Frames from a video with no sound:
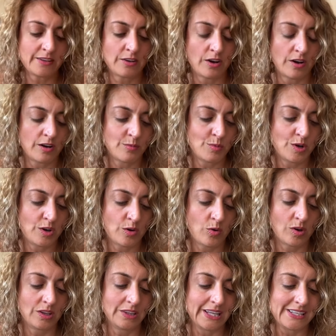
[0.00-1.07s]
karma
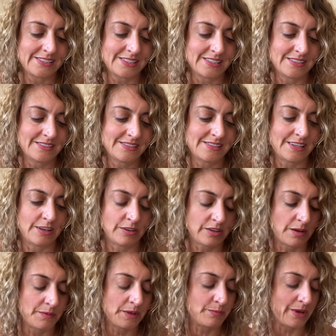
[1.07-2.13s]
or lessons that are
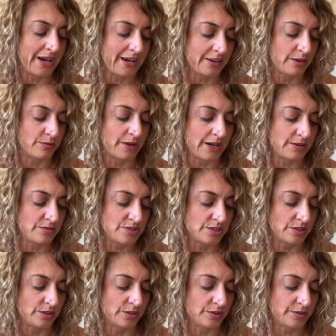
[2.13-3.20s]
coming back around to
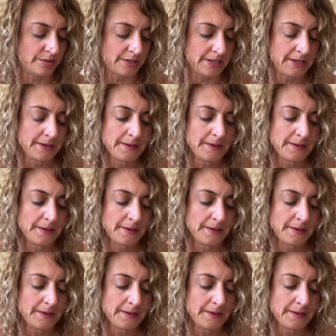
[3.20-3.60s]
learn